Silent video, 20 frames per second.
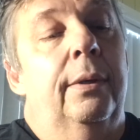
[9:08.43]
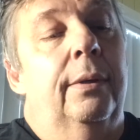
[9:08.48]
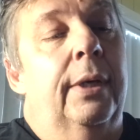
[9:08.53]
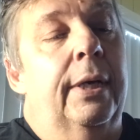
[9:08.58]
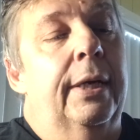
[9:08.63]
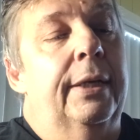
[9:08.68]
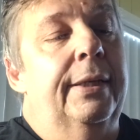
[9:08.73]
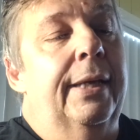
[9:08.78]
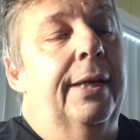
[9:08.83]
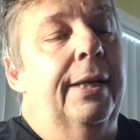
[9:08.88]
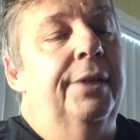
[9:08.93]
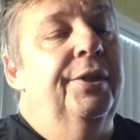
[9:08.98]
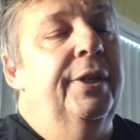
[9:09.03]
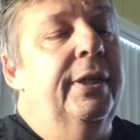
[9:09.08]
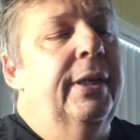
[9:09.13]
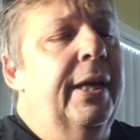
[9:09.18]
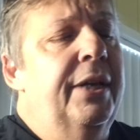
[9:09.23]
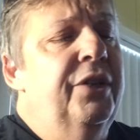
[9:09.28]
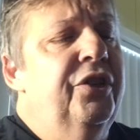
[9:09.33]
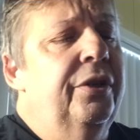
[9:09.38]

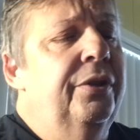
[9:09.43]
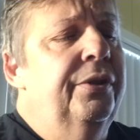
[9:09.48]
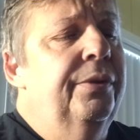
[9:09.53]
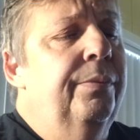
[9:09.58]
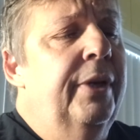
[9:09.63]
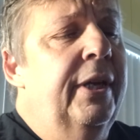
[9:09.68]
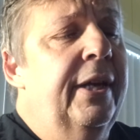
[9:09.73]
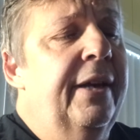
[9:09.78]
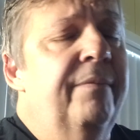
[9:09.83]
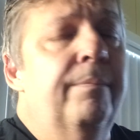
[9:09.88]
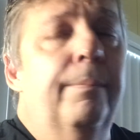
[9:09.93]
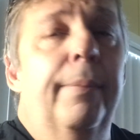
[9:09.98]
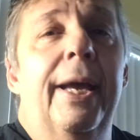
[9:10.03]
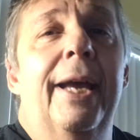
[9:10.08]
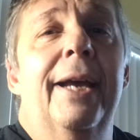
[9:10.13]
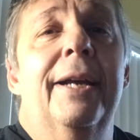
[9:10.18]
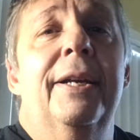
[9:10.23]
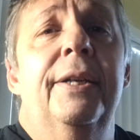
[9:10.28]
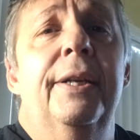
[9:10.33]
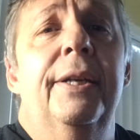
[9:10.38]
designations. We have
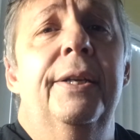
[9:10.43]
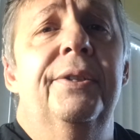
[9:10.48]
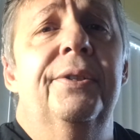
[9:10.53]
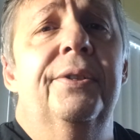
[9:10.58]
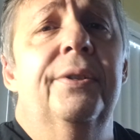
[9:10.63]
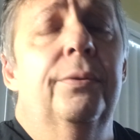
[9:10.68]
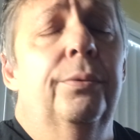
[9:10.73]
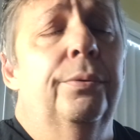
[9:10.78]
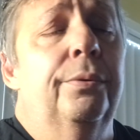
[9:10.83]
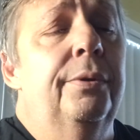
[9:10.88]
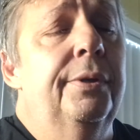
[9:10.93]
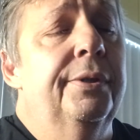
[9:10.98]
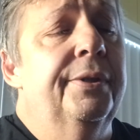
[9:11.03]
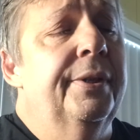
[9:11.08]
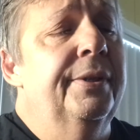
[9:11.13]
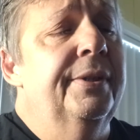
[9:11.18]
magnet schools,